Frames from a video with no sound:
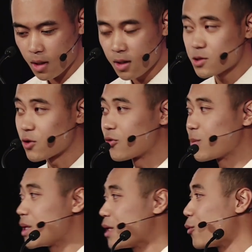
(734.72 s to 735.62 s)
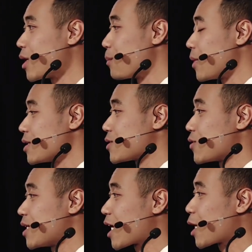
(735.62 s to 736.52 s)
So for me, what it means to
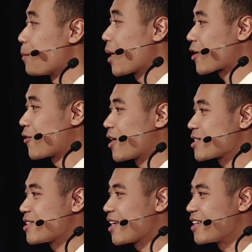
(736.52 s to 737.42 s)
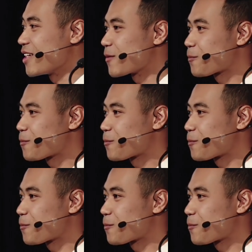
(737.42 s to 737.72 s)
take up my cross daily,